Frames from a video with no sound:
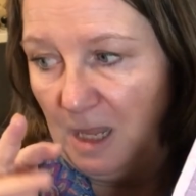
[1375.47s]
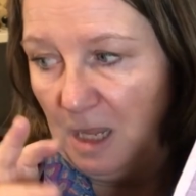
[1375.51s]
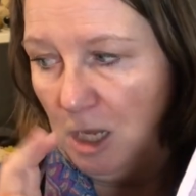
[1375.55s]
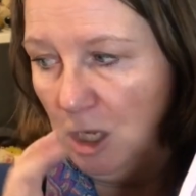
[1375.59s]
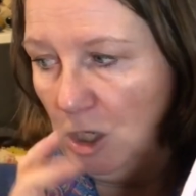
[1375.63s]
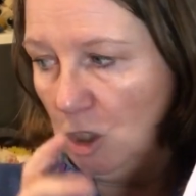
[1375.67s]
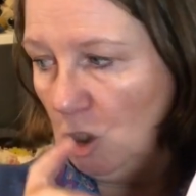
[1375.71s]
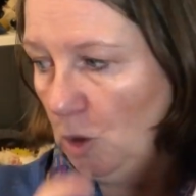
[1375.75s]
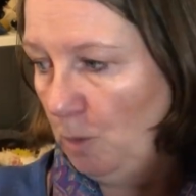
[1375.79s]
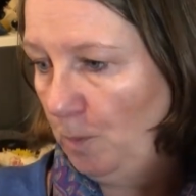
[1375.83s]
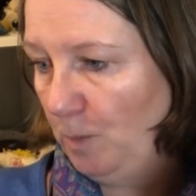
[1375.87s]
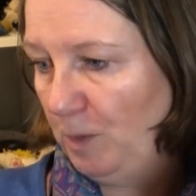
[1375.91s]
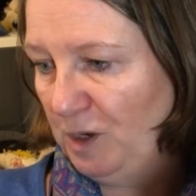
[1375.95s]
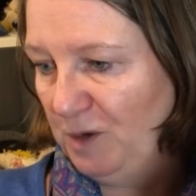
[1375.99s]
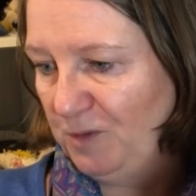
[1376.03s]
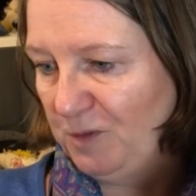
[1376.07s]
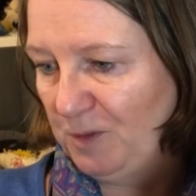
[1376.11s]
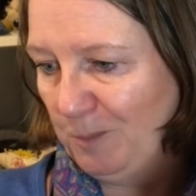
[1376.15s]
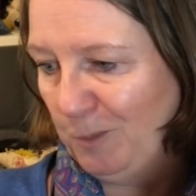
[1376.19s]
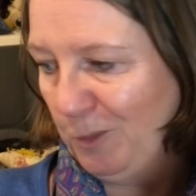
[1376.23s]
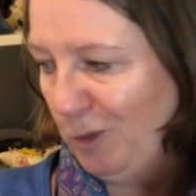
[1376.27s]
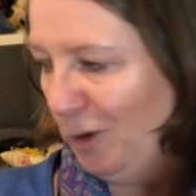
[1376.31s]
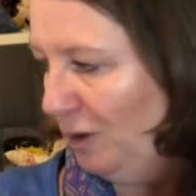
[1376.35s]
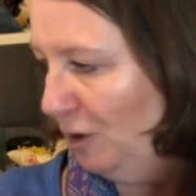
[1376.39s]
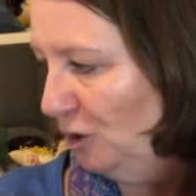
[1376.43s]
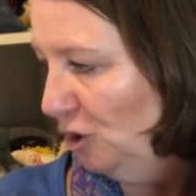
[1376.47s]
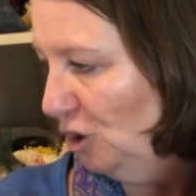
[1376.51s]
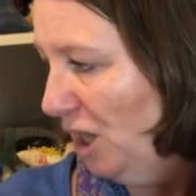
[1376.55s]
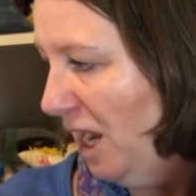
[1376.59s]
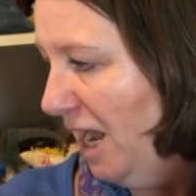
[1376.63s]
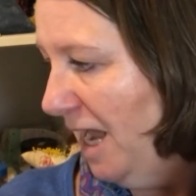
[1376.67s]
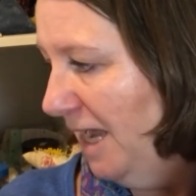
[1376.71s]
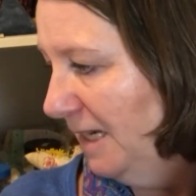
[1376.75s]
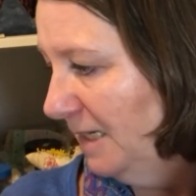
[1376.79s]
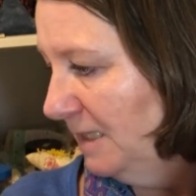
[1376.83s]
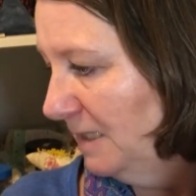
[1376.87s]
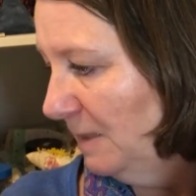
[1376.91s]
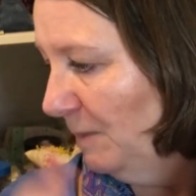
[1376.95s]
a couple of the
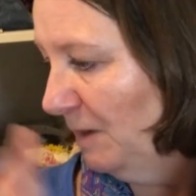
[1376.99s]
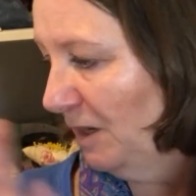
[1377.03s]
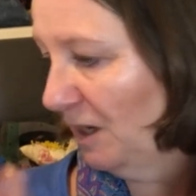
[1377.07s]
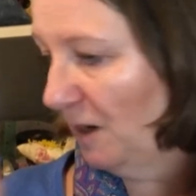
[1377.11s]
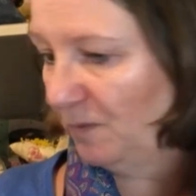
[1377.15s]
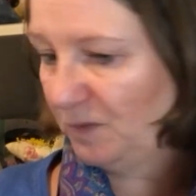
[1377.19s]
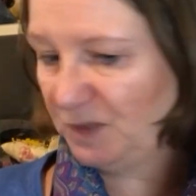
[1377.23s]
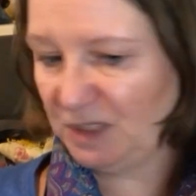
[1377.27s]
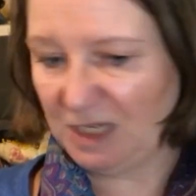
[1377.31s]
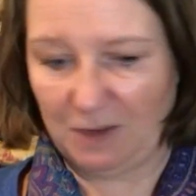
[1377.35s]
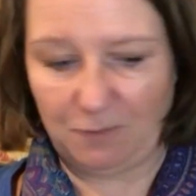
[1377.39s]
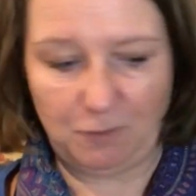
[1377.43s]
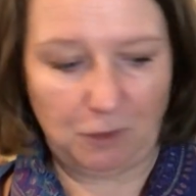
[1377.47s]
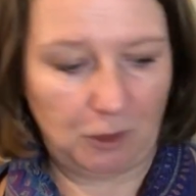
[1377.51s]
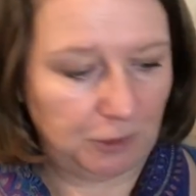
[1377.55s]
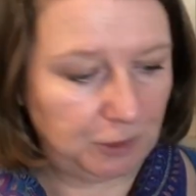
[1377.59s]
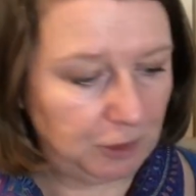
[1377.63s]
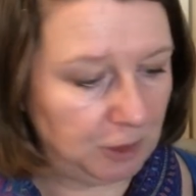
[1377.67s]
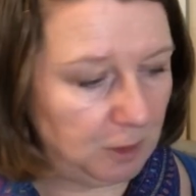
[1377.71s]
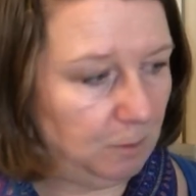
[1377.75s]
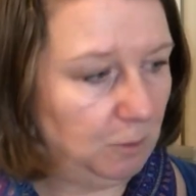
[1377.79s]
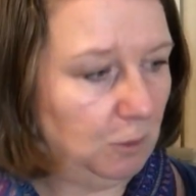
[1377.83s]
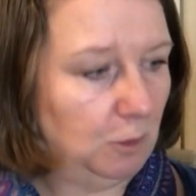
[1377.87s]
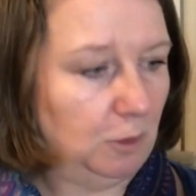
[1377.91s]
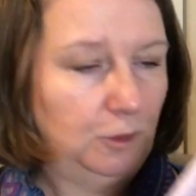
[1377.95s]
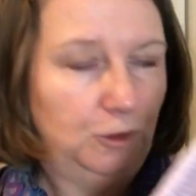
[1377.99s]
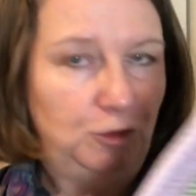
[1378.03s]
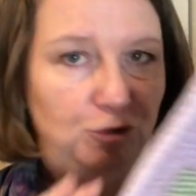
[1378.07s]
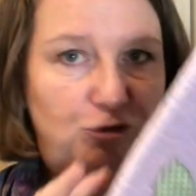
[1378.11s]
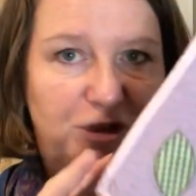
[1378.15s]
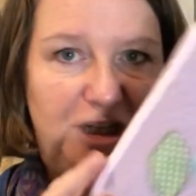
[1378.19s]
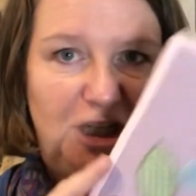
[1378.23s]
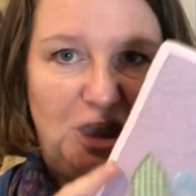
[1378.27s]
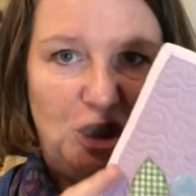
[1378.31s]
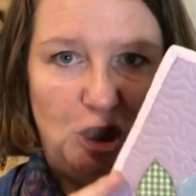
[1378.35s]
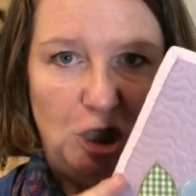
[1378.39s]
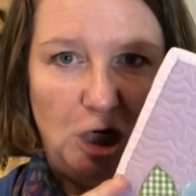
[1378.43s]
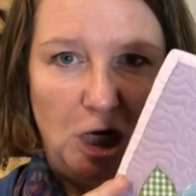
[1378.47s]
projects. I mean, obviously I've got some more
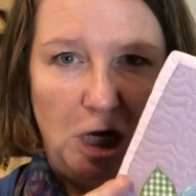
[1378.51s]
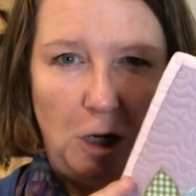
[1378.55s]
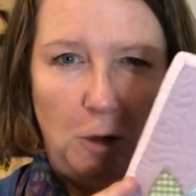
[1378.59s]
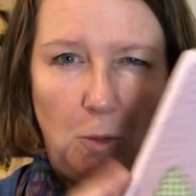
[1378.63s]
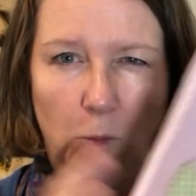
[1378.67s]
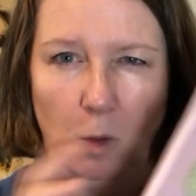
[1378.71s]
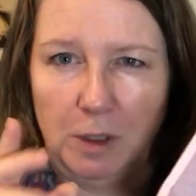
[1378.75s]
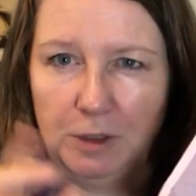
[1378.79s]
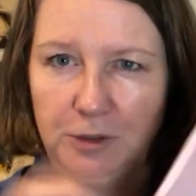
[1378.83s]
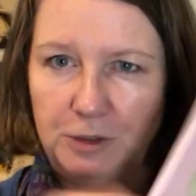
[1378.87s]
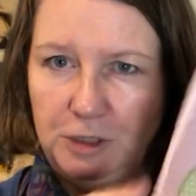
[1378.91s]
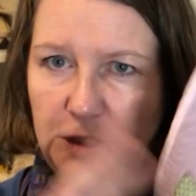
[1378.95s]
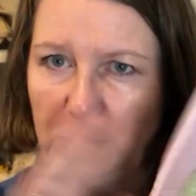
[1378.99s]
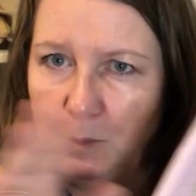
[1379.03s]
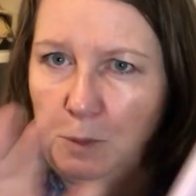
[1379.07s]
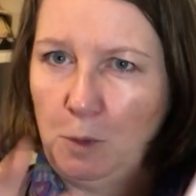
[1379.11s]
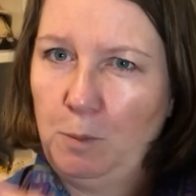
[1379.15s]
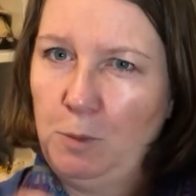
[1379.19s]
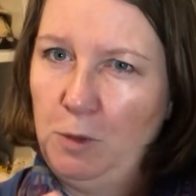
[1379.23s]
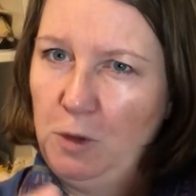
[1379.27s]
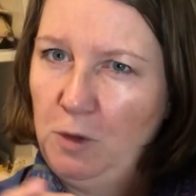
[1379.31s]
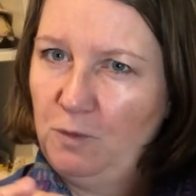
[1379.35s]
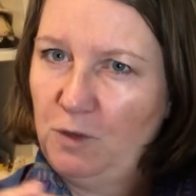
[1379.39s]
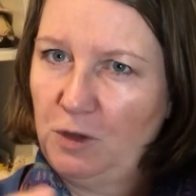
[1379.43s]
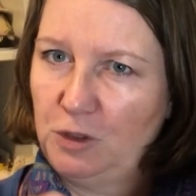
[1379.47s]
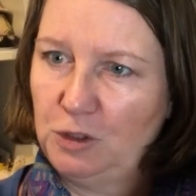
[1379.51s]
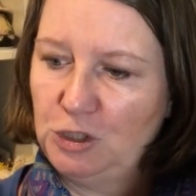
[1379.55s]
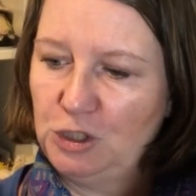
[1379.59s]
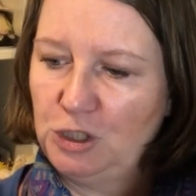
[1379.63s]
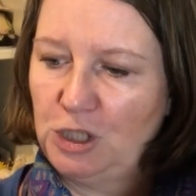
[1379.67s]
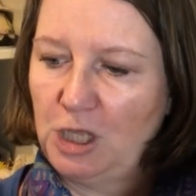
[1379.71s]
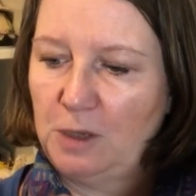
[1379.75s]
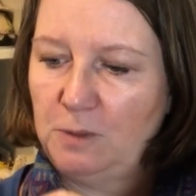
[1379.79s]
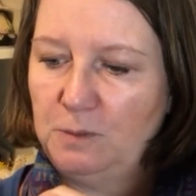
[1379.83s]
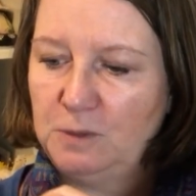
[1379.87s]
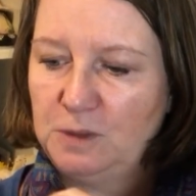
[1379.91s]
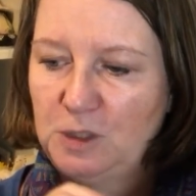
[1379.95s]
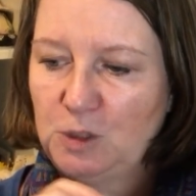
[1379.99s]
traditional ones, so we'll move on to
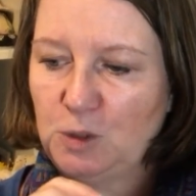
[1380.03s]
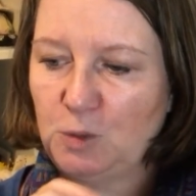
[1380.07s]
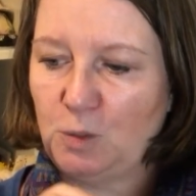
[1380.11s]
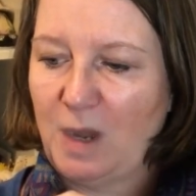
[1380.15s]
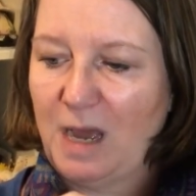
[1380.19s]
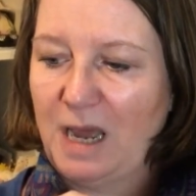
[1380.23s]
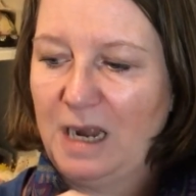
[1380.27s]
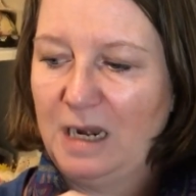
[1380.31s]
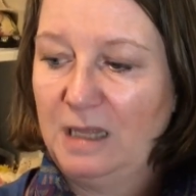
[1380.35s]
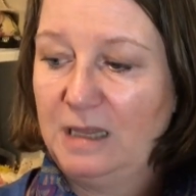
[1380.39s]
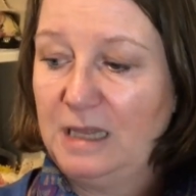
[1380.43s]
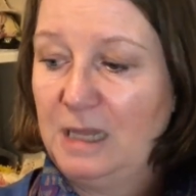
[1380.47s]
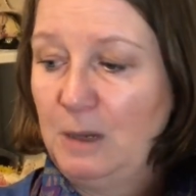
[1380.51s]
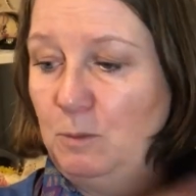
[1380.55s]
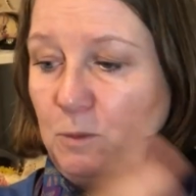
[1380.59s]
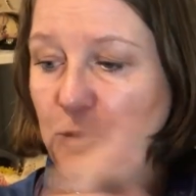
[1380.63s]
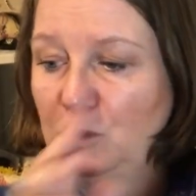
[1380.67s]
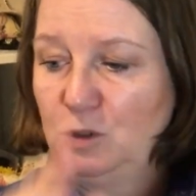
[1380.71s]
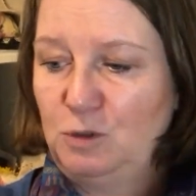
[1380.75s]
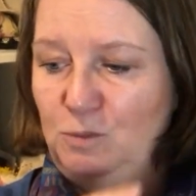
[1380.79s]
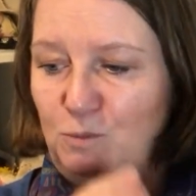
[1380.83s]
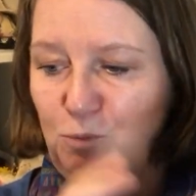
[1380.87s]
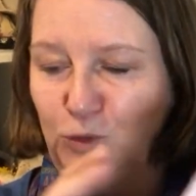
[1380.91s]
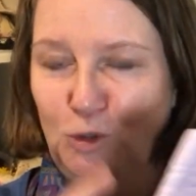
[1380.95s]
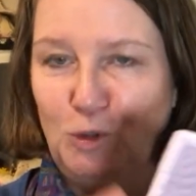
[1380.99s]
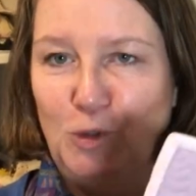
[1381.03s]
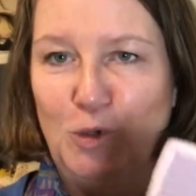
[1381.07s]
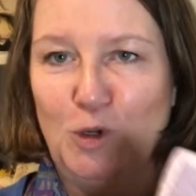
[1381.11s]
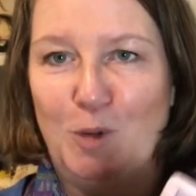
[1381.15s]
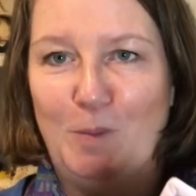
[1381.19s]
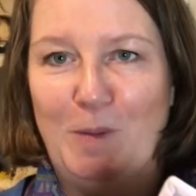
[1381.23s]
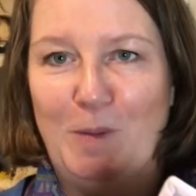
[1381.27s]
those as well, and then we'll talk